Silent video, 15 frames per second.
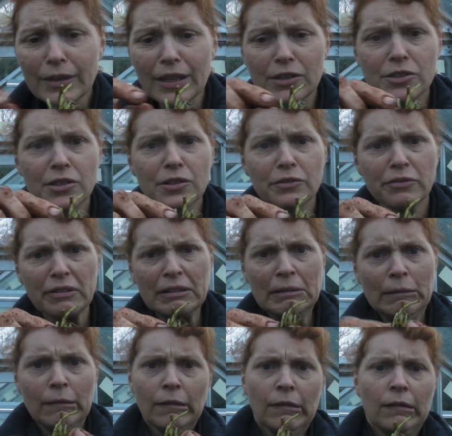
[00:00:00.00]
sort of,
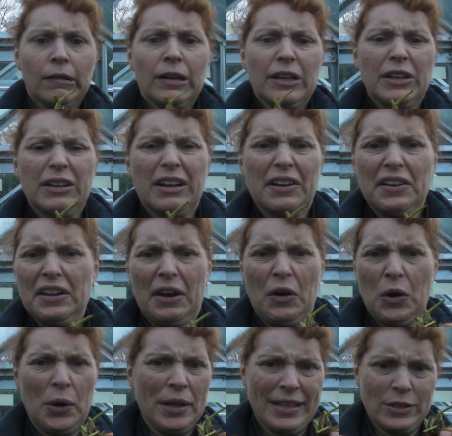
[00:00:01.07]
you're going to,
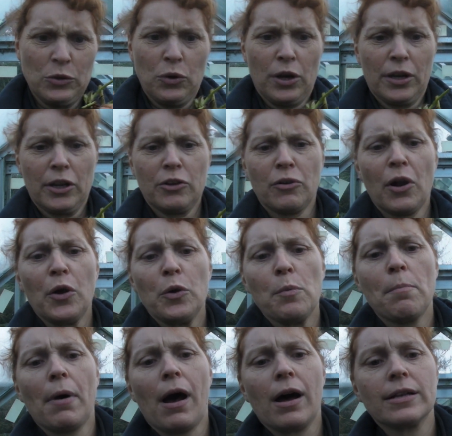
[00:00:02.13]
oh, it's not going to grow.
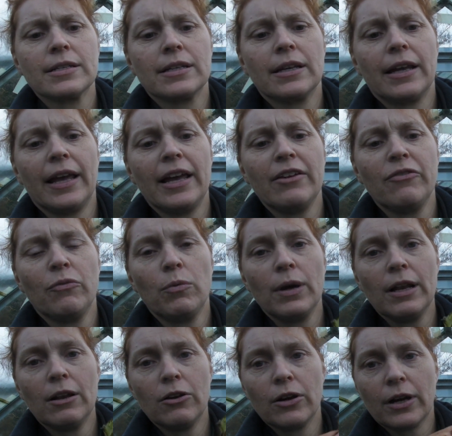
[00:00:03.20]
But if we
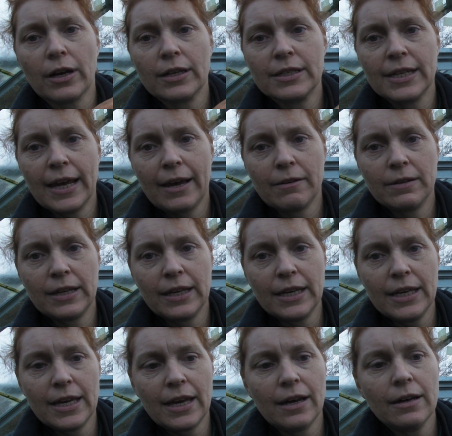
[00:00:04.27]
look down
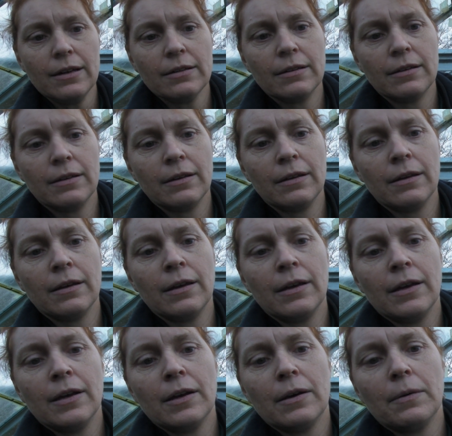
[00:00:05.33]
here,
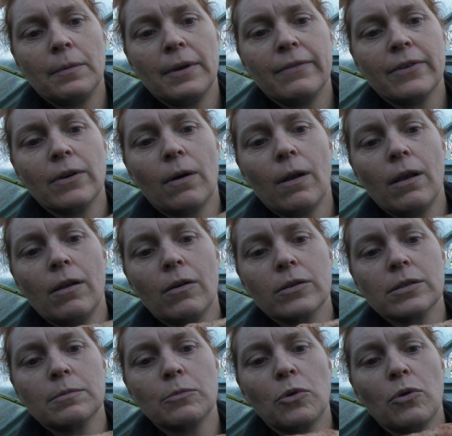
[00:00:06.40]
we've got
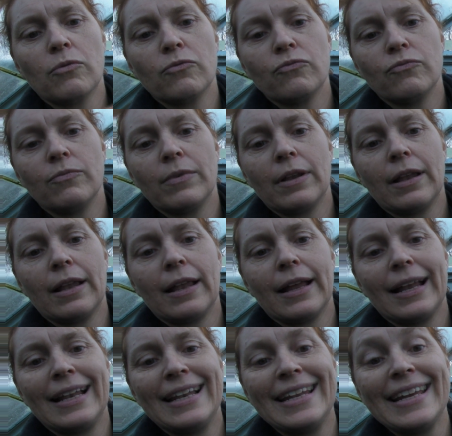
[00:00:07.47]
lots more
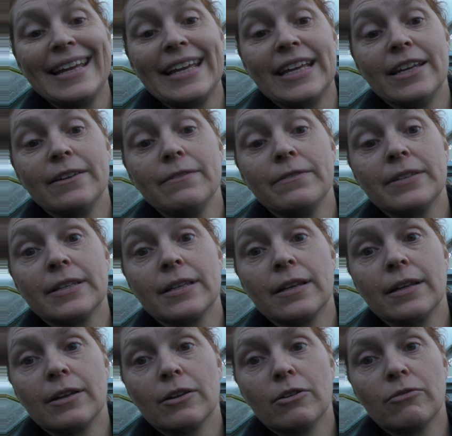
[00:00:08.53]
leaves
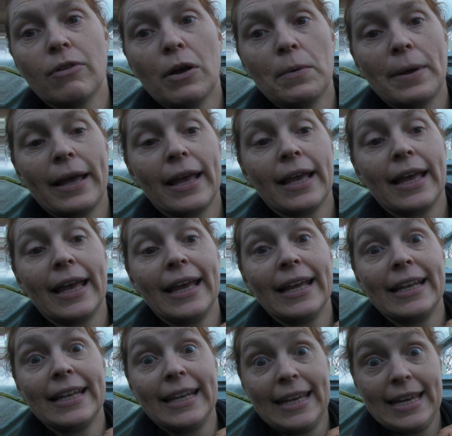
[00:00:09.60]
growing
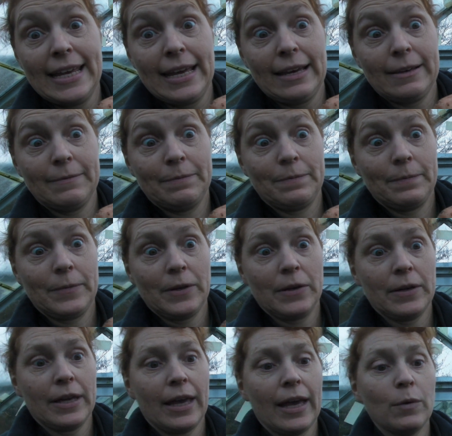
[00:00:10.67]
in here.
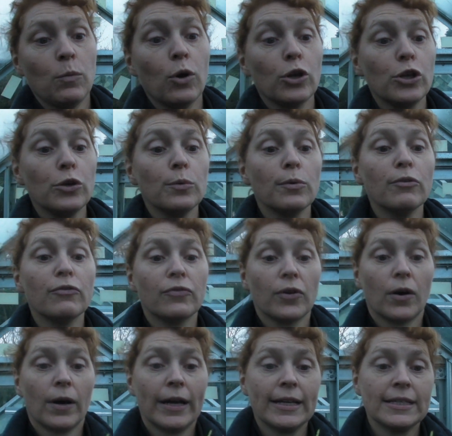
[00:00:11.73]
Okay, what you will
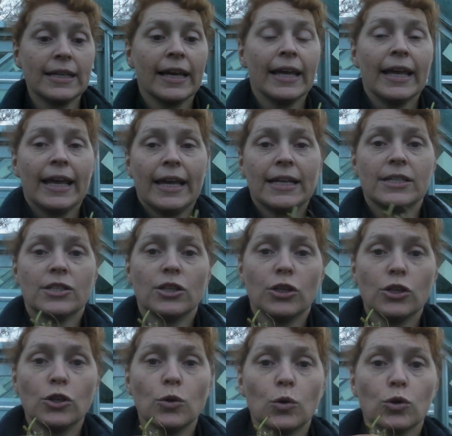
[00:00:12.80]
find is that
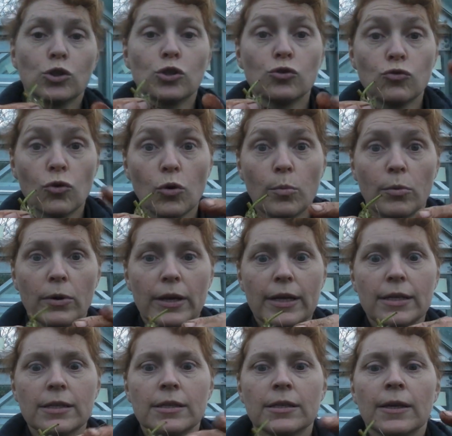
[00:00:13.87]
your
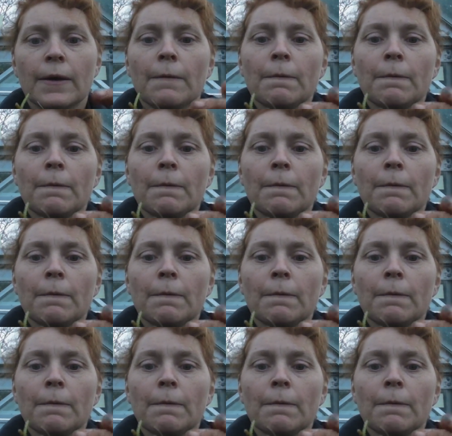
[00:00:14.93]
strawberries